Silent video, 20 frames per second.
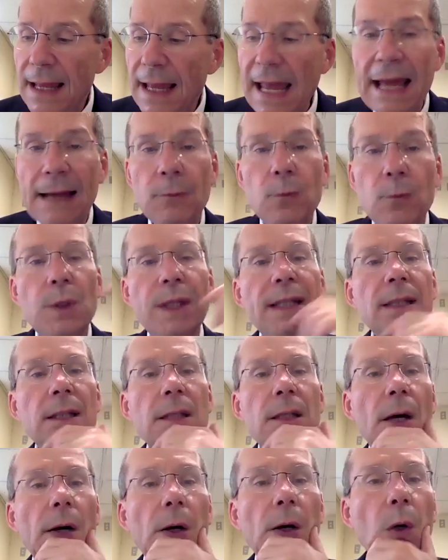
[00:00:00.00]
And we
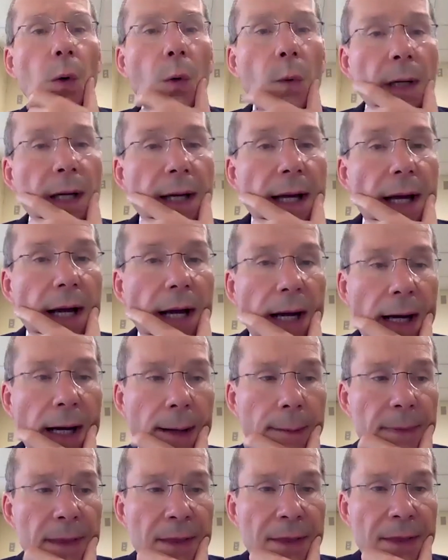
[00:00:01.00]
know
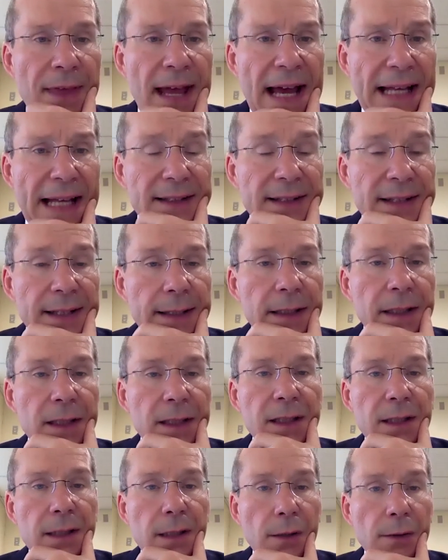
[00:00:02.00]
um, that
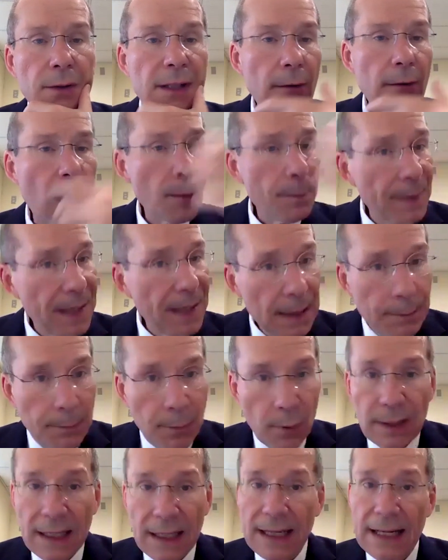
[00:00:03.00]
you know there are
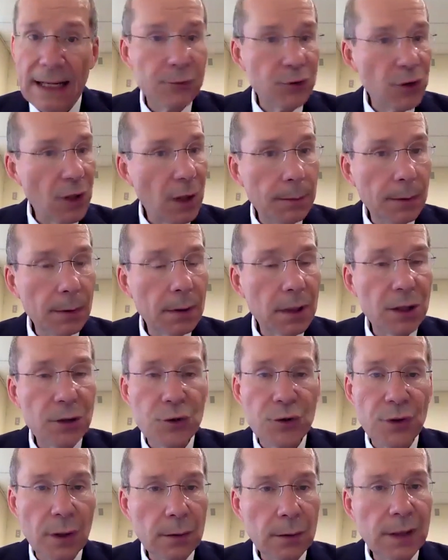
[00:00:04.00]
people that have trouble
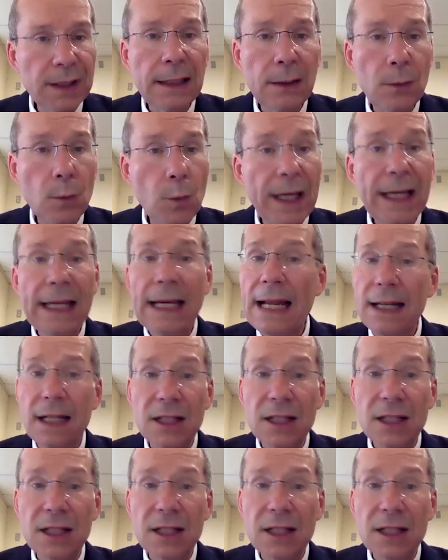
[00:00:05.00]
controlling their weight and
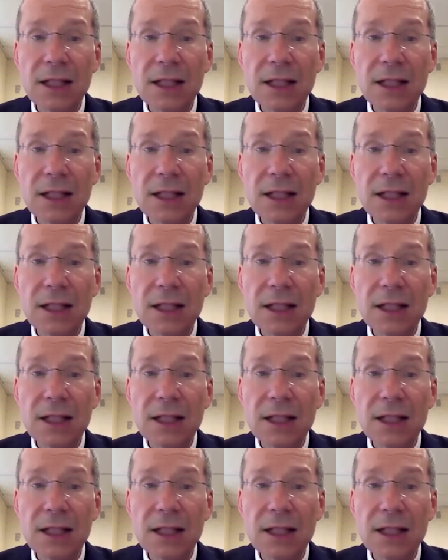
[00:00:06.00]
it's